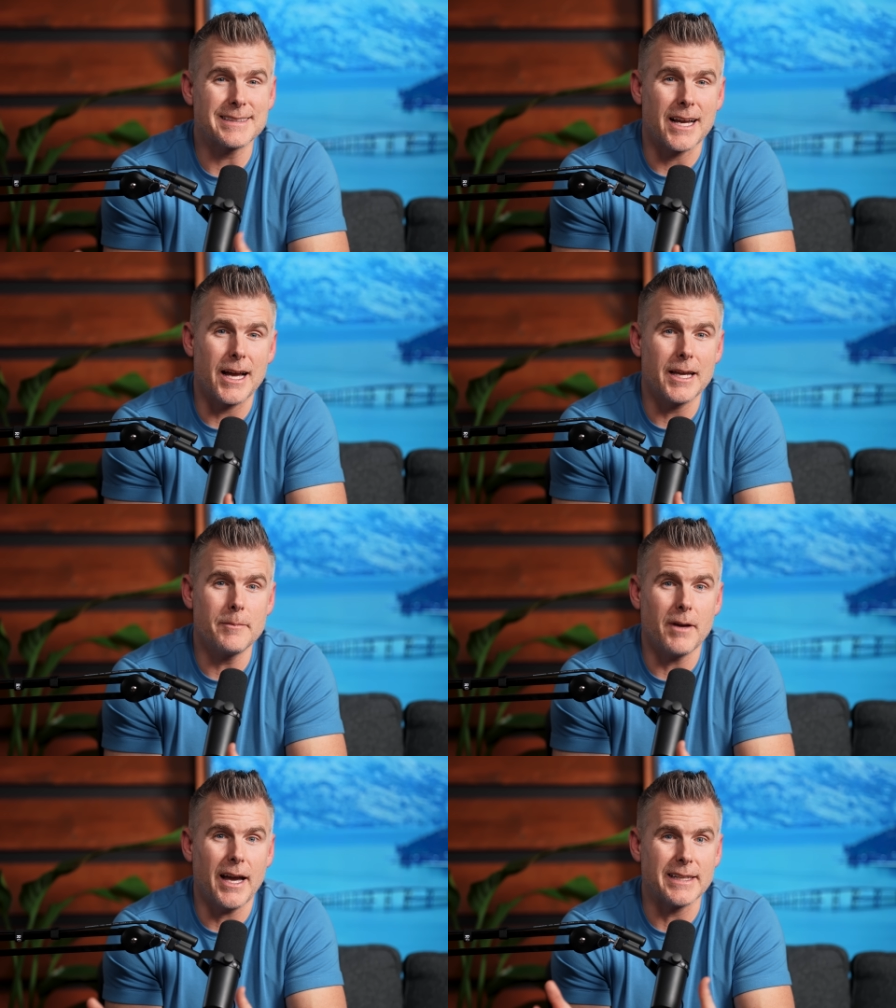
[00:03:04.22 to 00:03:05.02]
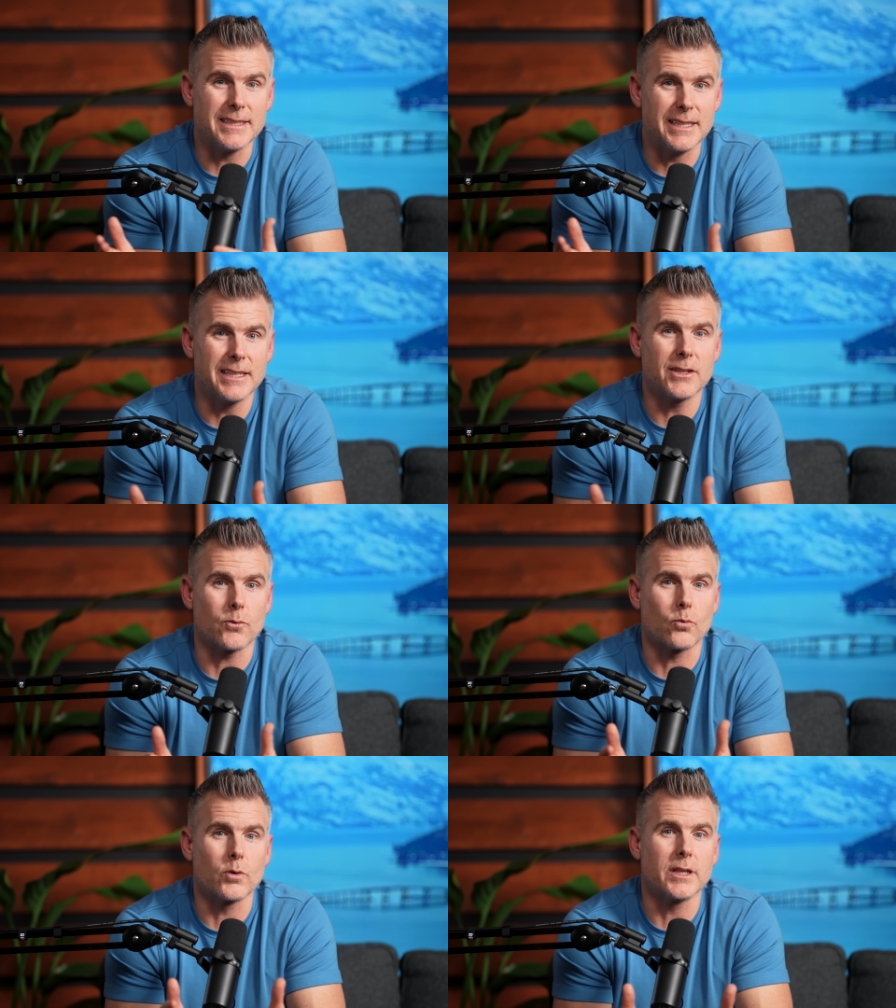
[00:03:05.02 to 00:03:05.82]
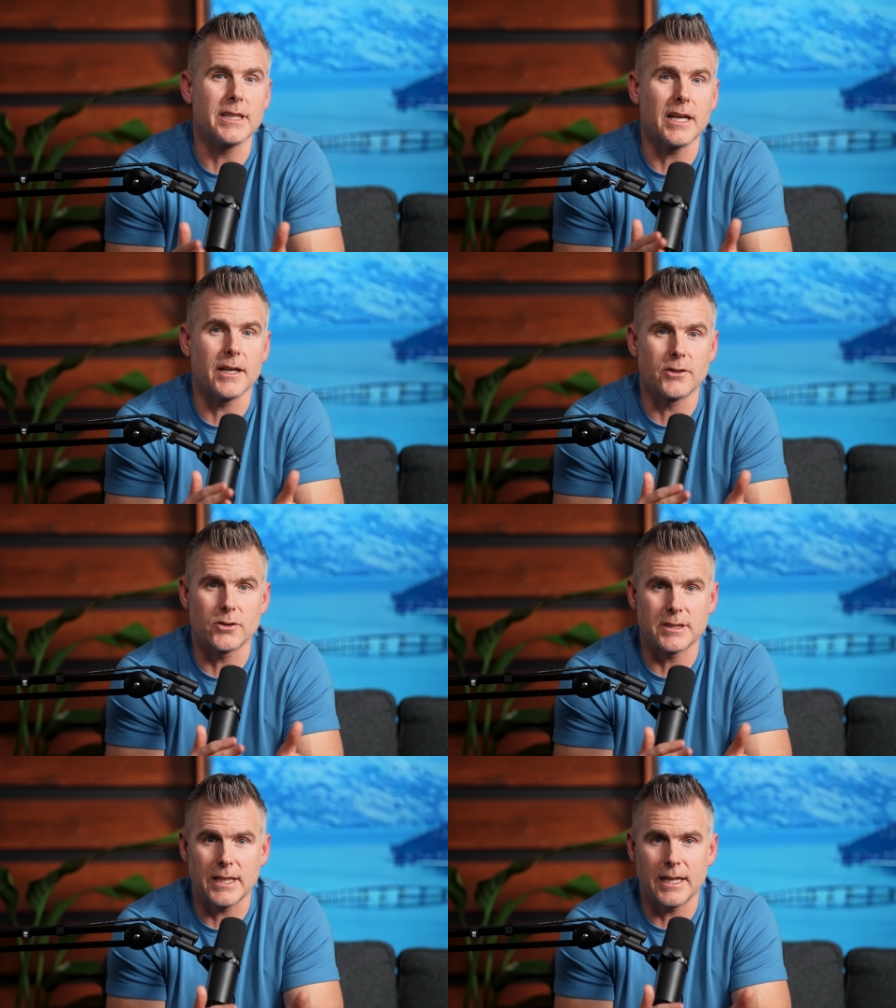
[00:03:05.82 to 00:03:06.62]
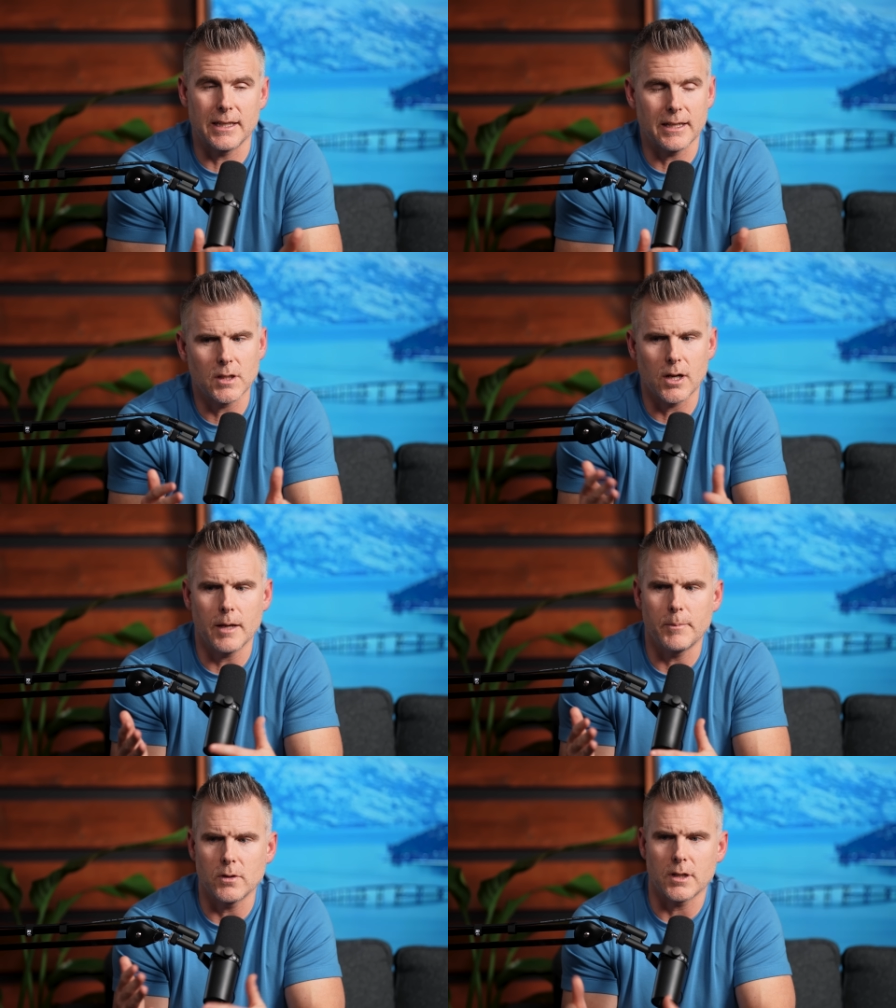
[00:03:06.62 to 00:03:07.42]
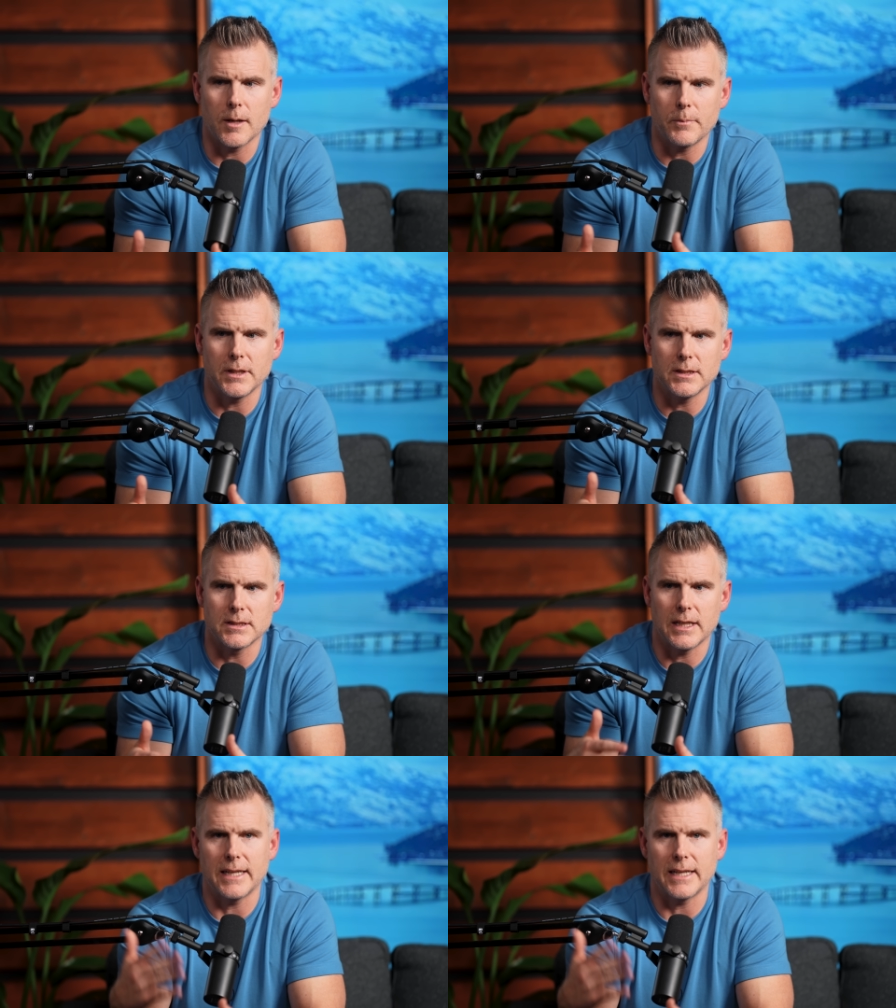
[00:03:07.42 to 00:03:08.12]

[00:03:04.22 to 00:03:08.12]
the time, I didn't really understand it. You know, I build companies and